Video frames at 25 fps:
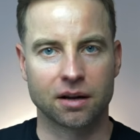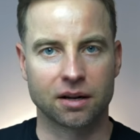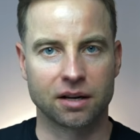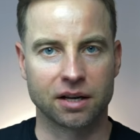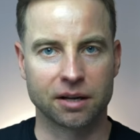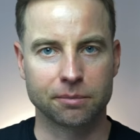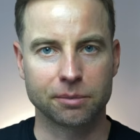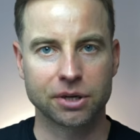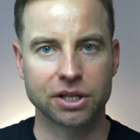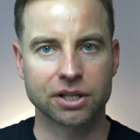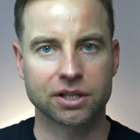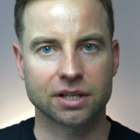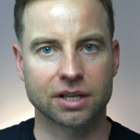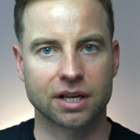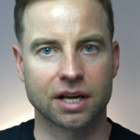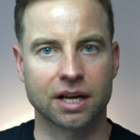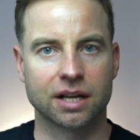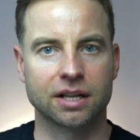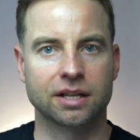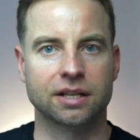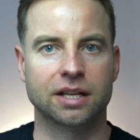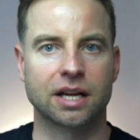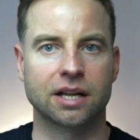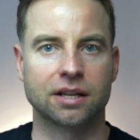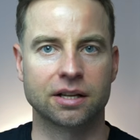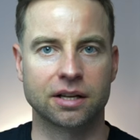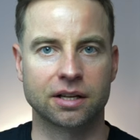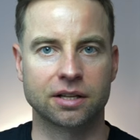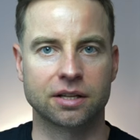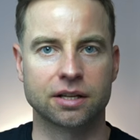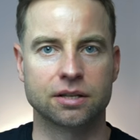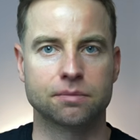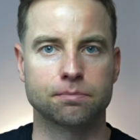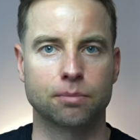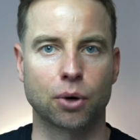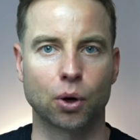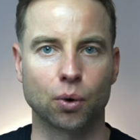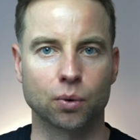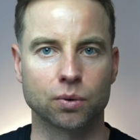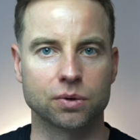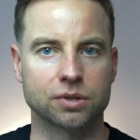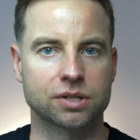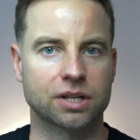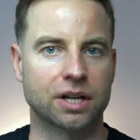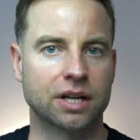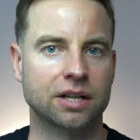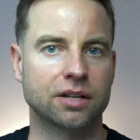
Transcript: limit, and then it is paused,